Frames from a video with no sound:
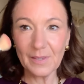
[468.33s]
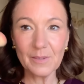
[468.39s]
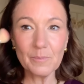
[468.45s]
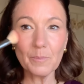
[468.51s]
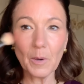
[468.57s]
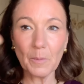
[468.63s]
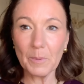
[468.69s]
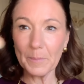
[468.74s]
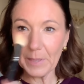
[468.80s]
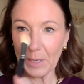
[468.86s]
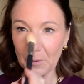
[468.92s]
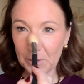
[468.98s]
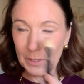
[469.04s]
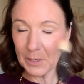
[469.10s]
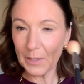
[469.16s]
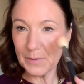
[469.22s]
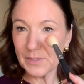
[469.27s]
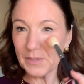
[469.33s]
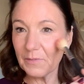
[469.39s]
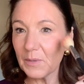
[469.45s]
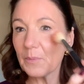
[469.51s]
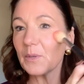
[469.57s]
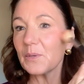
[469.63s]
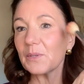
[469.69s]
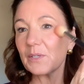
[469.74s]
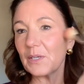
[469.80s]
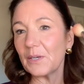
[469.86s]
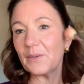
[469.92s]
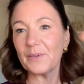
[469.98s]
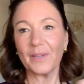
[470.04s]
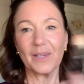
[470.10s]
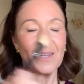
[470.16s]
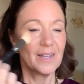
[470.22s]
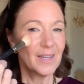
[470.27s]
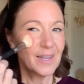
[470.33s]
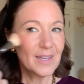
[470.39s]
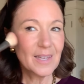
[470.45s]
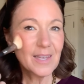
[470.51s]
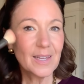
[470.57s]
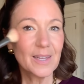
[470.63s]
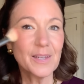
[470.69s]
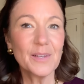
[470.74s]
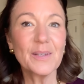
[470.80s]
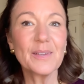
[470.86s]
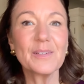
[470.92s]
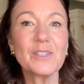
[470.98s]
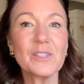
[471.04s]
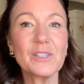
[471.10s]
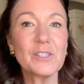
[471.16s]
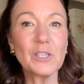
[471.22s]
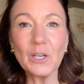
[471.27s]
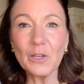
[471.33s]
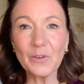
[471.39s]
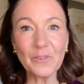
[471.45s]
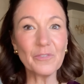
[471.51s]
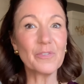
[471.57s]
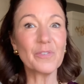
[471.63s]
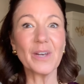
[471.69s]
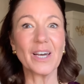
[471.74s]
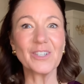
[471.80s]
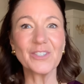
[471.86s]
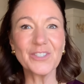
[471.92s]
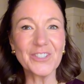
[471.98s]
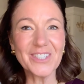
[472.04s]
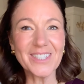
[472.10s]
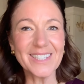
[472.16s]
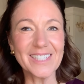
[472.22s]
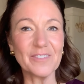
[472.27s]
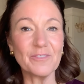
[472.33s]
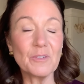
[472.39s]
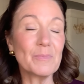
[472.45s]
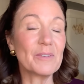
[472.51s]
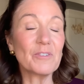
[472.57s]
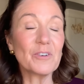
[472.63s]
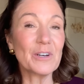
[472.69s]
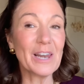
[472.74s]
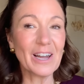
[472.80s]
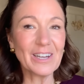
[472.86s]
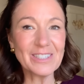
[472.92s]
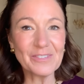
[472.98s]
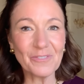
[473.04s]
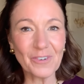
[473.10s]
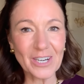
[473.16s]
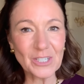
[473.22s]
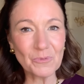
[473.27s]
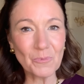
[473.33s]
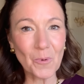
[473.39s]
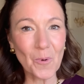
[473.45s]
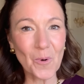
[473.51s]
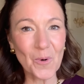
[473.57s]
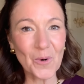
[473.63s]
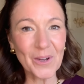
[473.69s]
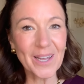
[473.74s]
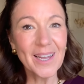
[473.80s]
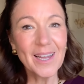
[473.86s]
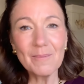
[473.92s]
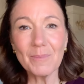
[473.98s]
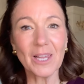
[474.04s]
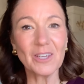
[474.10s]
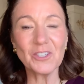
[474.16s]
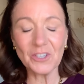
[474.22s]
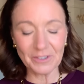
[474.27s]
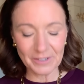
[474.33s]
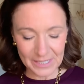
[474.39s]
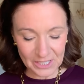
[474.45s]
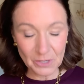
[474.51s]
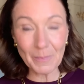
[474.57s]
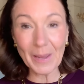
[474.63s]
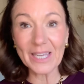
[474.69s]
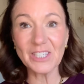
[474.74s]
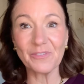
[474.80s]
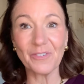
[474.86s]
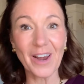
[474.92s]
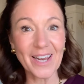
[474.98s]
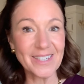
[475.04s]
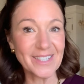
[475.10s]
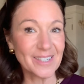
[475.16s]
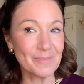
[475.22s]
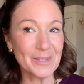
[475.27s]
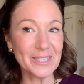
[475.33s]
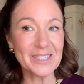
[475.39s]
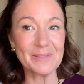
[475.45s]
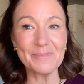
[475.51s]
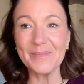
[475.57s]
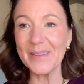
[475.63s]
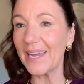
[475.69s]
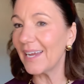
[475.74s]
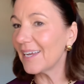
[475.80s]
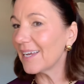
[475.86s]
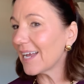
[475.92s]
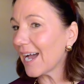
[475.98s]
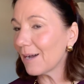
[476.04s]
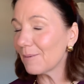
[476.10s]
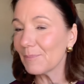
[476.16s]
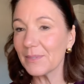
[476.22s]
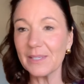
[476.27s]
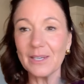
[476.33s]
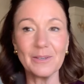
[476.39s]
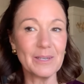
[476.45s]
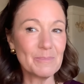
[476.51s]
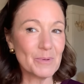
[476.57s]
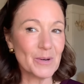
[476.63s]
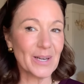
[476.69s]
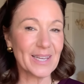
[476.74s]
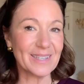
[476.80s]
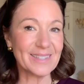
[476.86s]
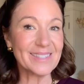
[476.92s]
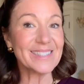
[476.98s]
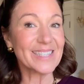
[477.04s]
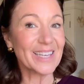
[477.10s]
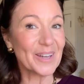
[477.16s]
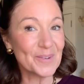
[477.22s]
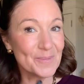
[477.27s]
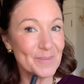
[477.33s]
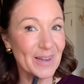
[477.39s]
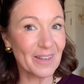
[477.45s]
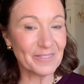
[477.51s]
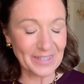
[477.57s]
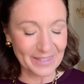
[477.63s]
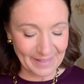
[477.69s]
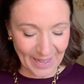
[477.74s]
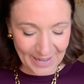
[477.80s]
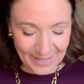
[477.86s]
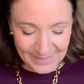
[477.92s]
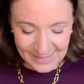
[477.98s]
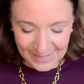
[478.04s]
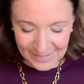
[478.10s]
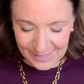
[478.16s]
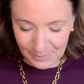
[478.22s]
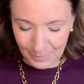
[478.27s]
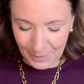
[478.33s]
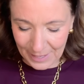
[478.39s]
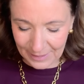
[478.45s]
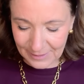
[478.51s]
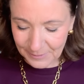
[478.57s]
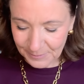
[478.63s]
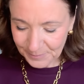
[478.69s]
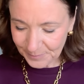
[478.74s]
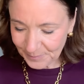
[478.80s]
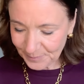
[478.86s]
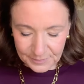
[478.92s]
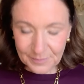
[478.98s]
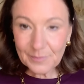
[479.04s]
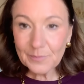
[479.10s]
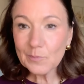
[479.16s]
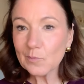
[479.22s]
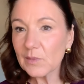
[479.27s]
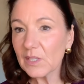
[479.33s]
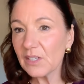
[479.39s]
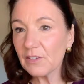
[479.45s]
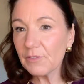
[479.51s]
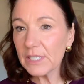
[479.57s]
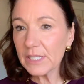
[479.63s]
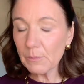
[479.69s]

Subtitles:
Pop a bit on your nose if you want to, just to look flushed, as if you've been for a nice fresh walk. Blusher is your best friend, I must admit. Absolutely brilliant. So loving that as well. There is a